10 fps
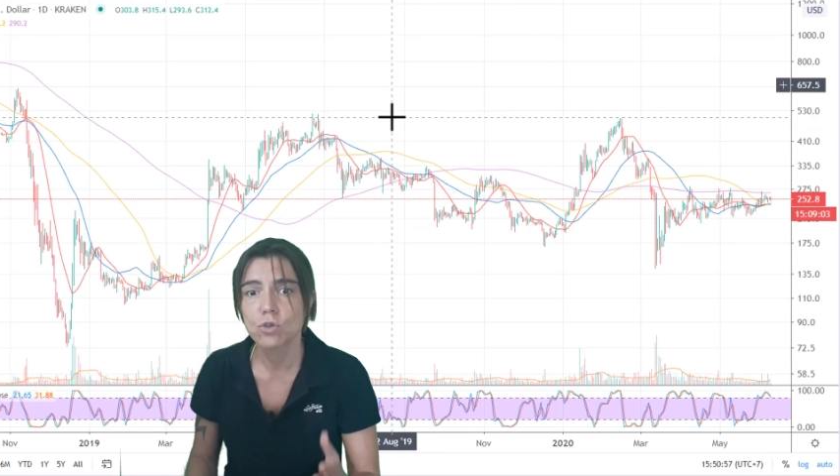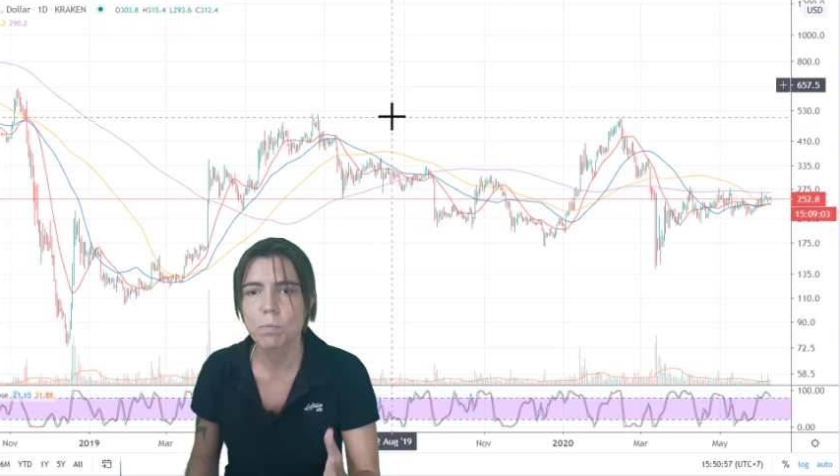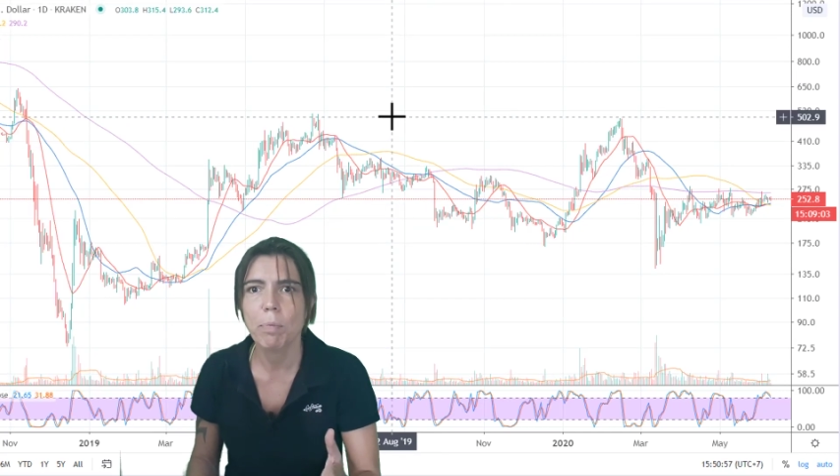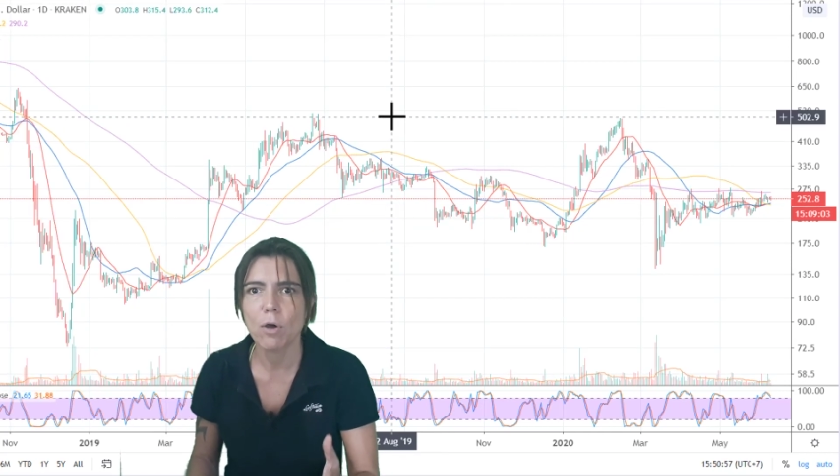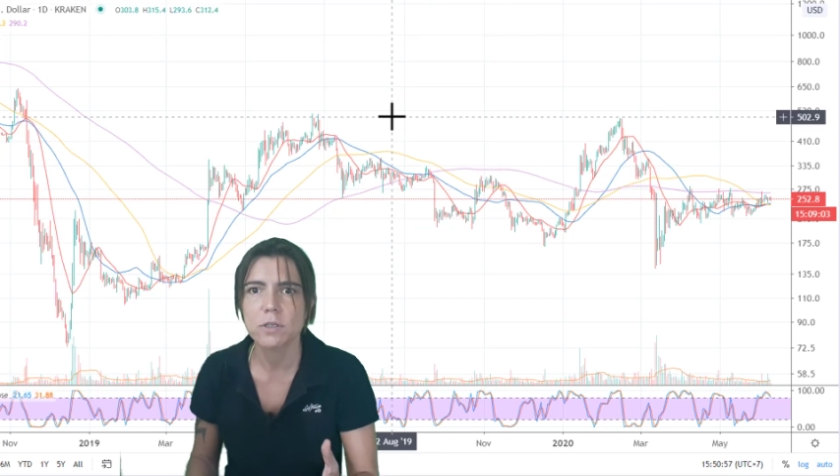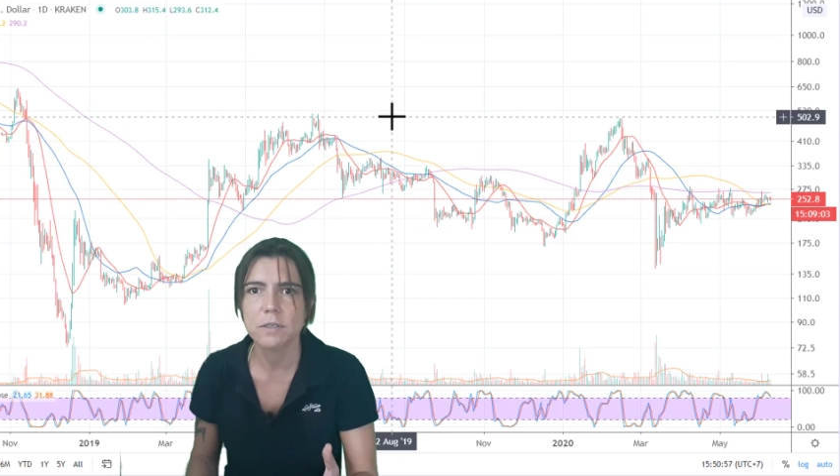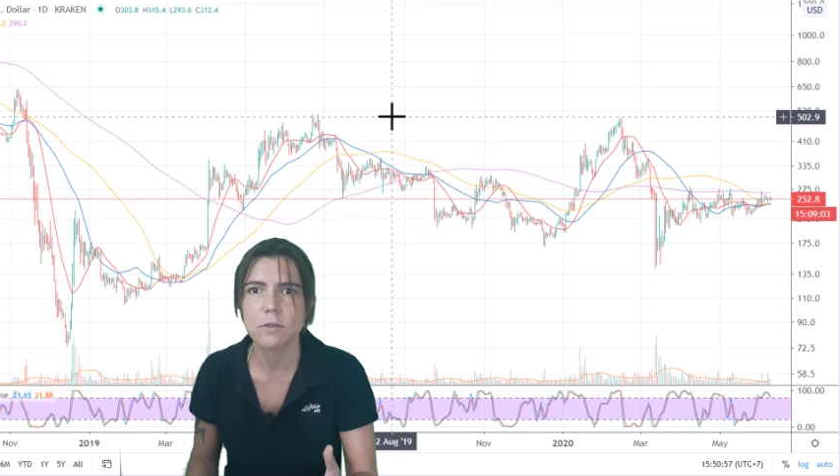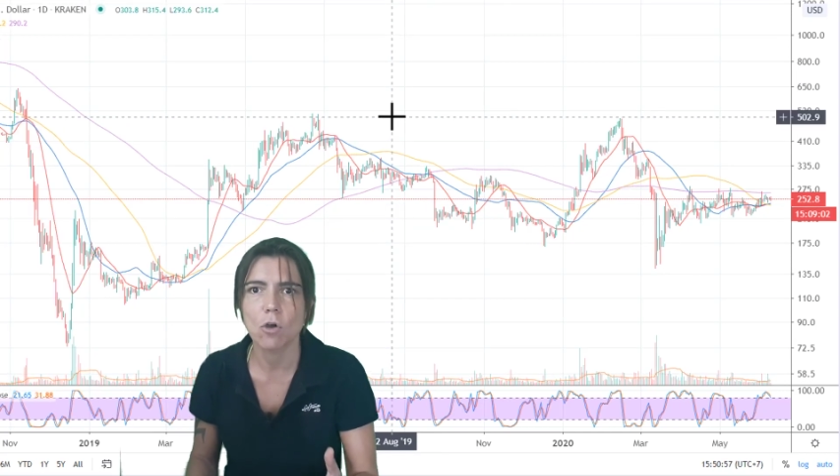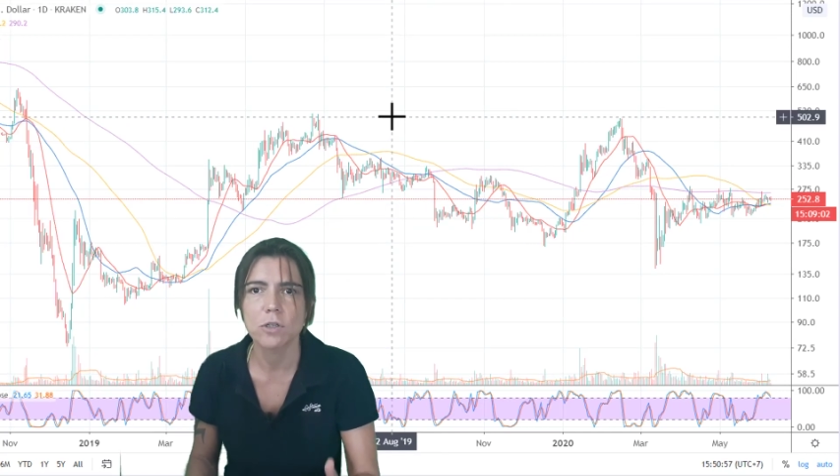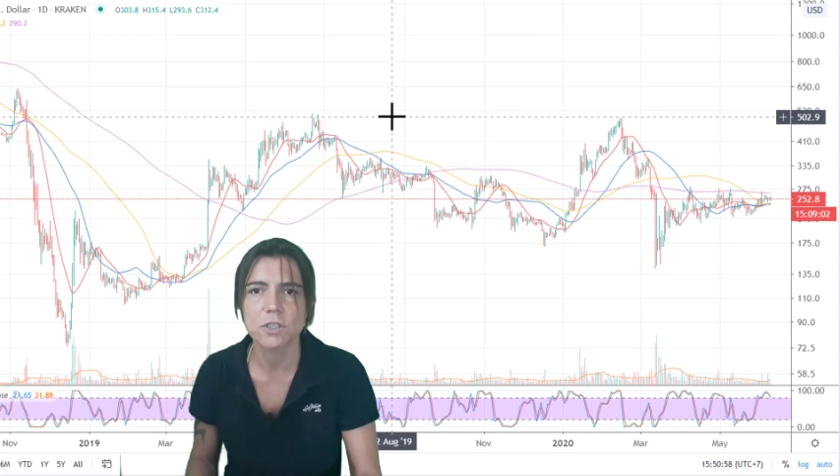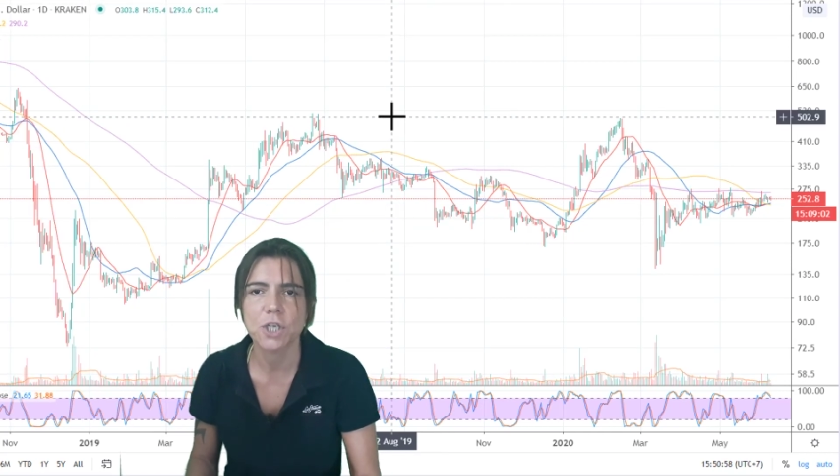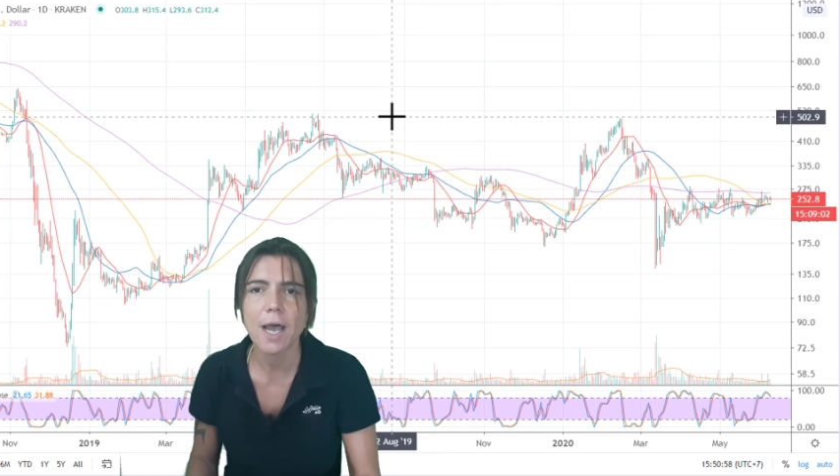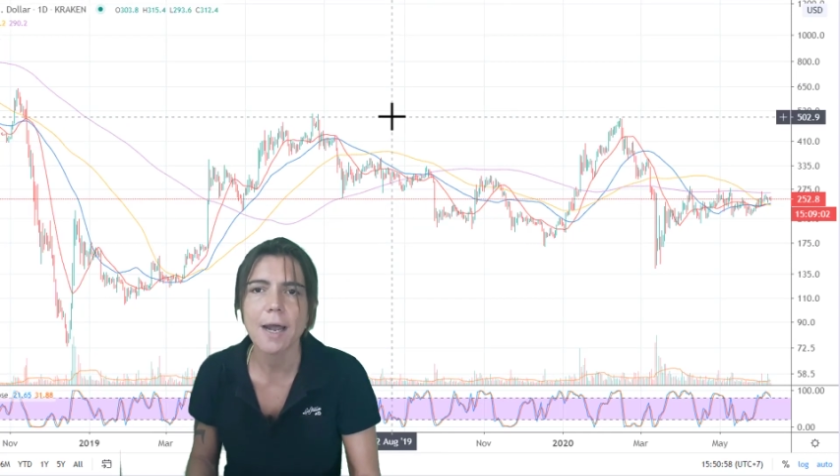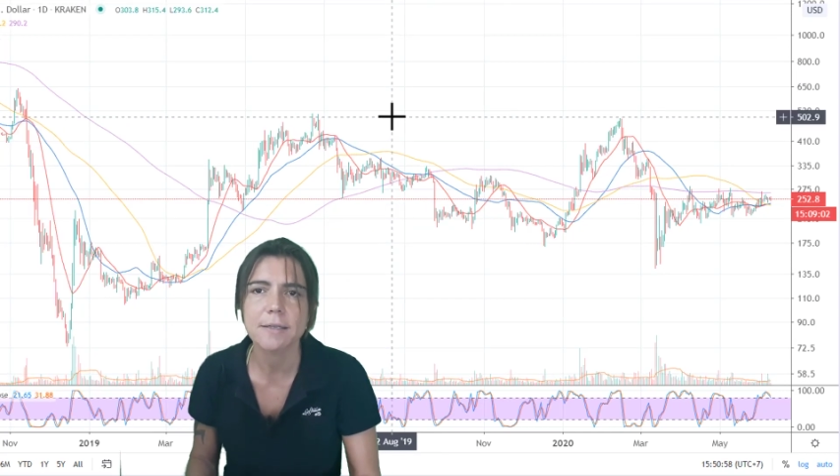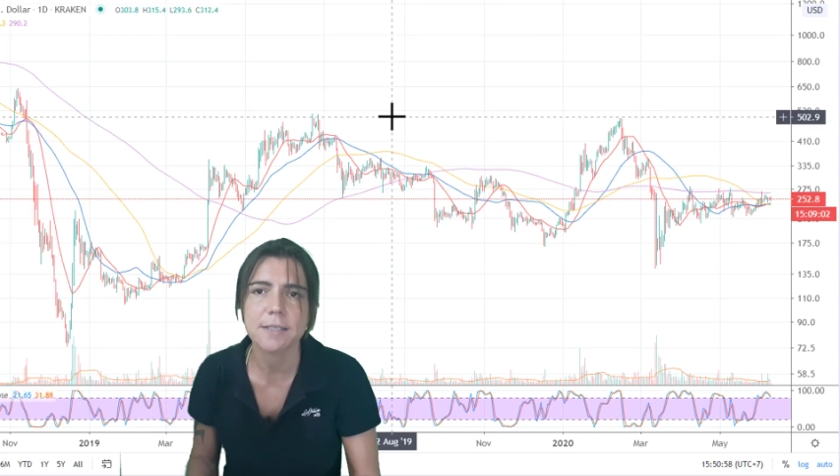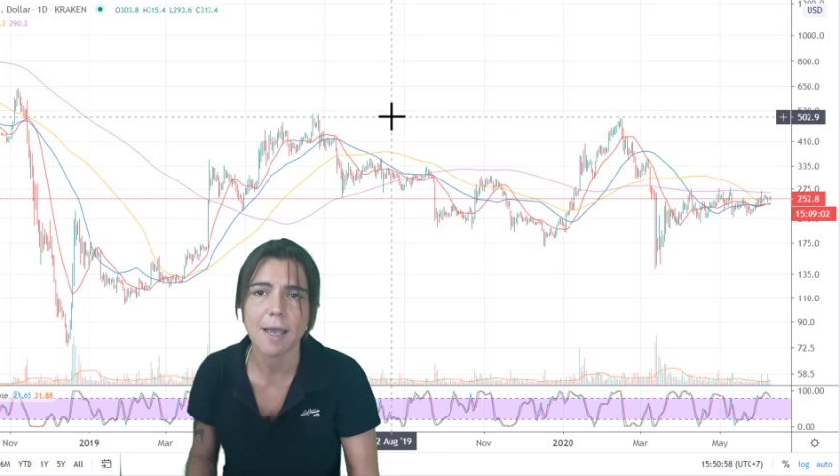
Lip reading: spot it on the charts.